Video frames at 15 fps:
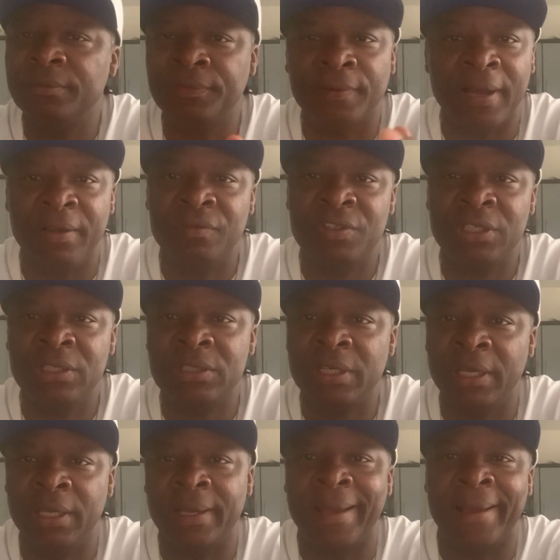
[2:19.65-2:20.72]
5G's
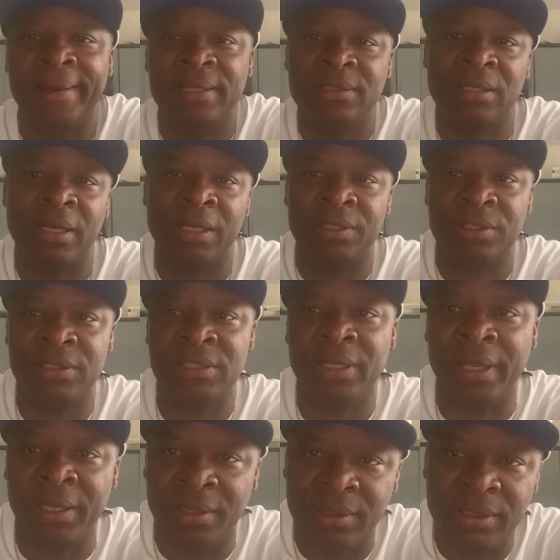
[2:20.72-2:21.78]
here and it's going to
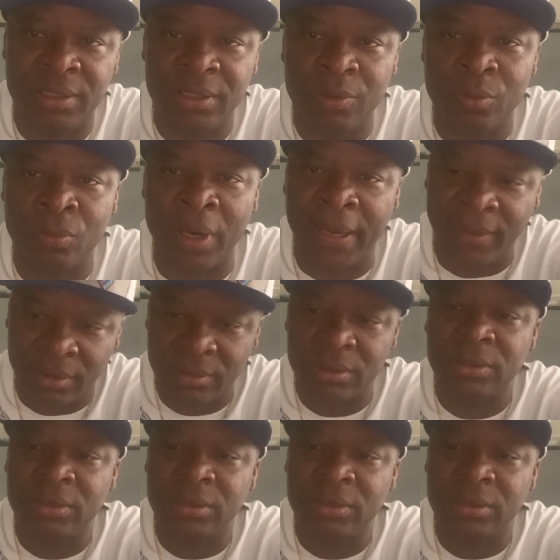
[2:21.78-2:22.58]
stay, right?